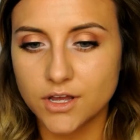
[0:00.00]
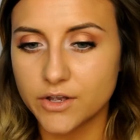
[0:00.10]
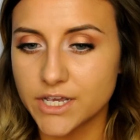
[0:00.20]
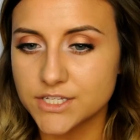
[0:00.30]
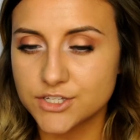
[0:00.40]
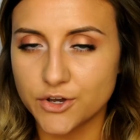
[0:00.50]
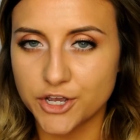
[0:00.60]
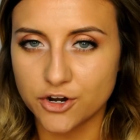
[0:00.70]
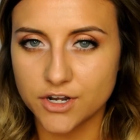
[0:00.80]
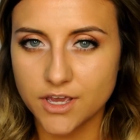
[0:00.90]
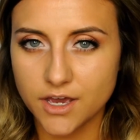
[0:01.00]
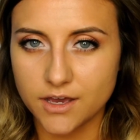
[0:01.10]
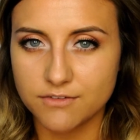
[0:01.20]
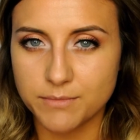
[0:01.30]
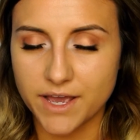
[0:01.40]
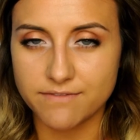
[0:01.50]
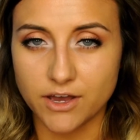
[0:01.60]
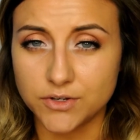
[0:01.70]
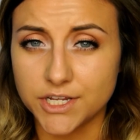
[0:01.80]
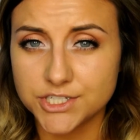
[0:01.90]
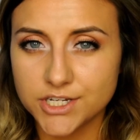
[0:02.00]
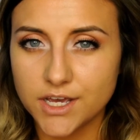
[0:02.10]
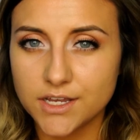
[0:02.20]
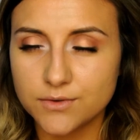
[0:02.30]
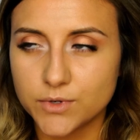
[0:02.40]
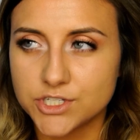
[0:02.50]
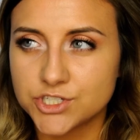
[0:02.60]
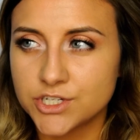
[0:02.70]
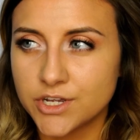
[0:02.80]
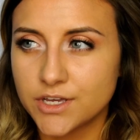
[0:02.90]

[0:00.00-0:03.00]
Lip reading: Okay, so I already have my foundation on, which